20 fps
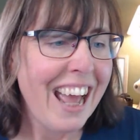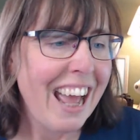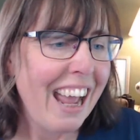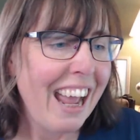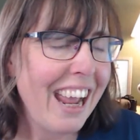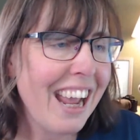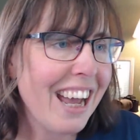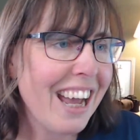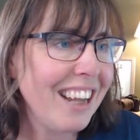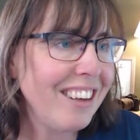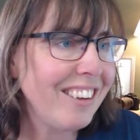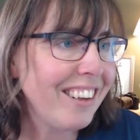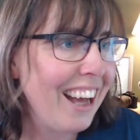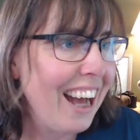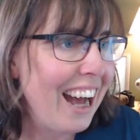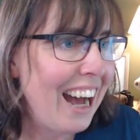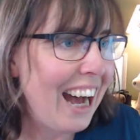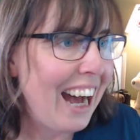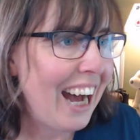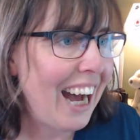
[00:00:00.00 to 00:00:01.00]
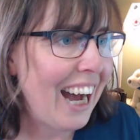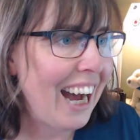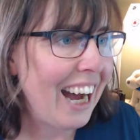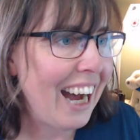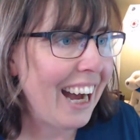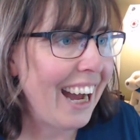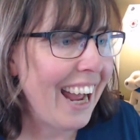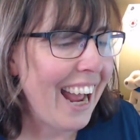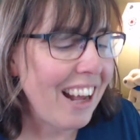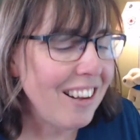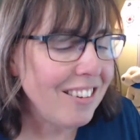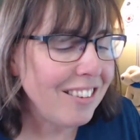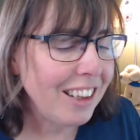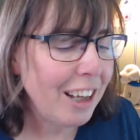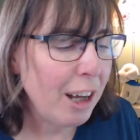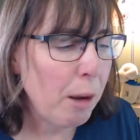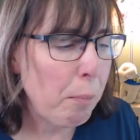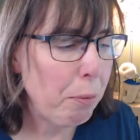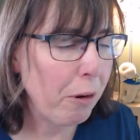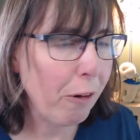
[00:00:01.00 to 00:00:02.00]
And as
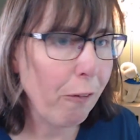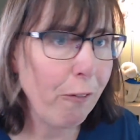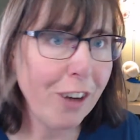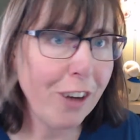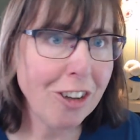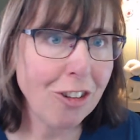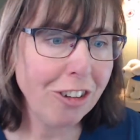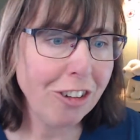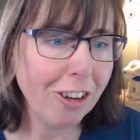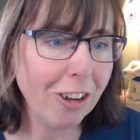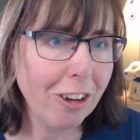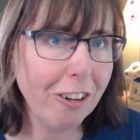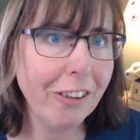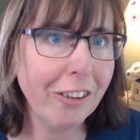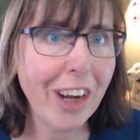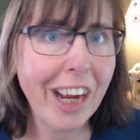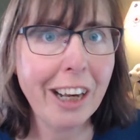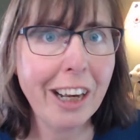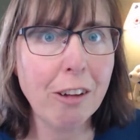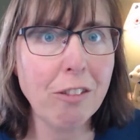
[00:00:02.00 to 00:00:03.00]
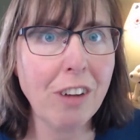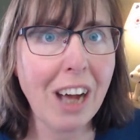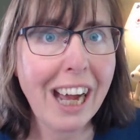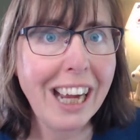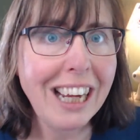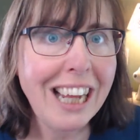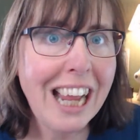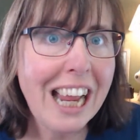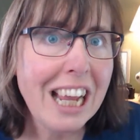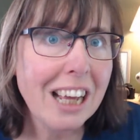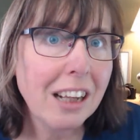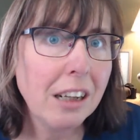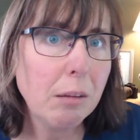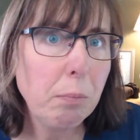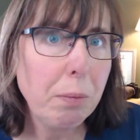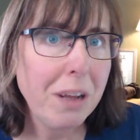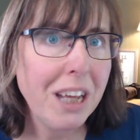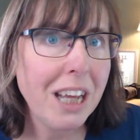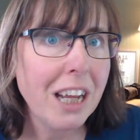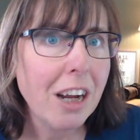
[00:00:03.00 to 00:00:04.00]
a professional creative, I can't
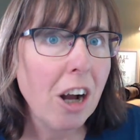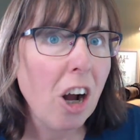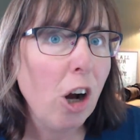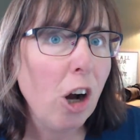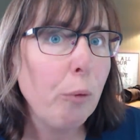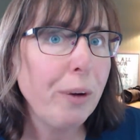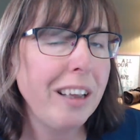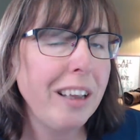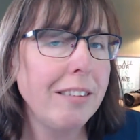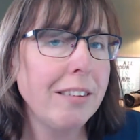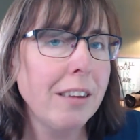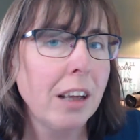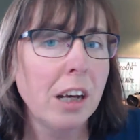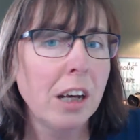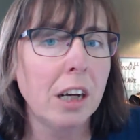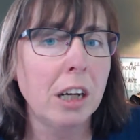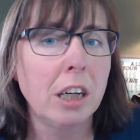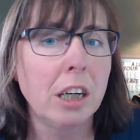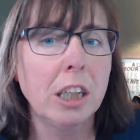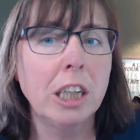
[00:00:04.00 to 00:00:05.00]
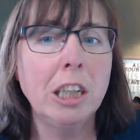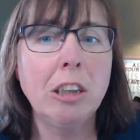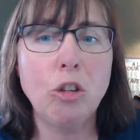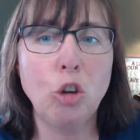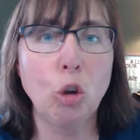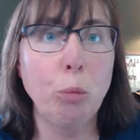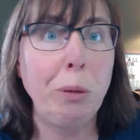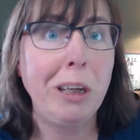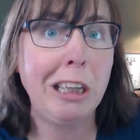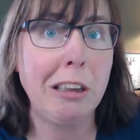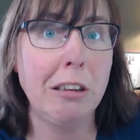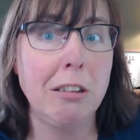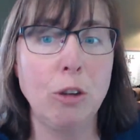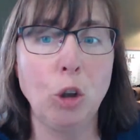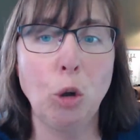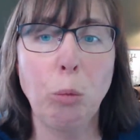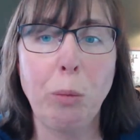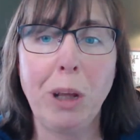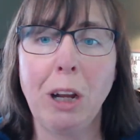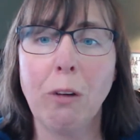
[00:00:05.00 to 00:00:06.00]
be always
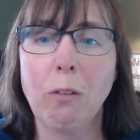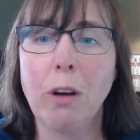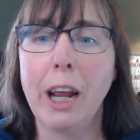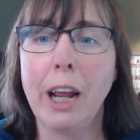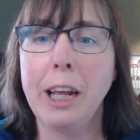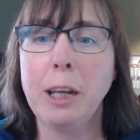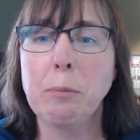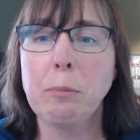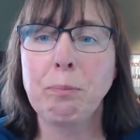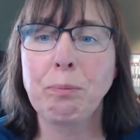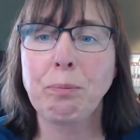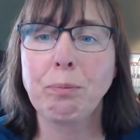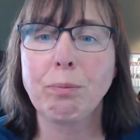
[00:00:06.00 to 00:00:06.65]
consuming, right?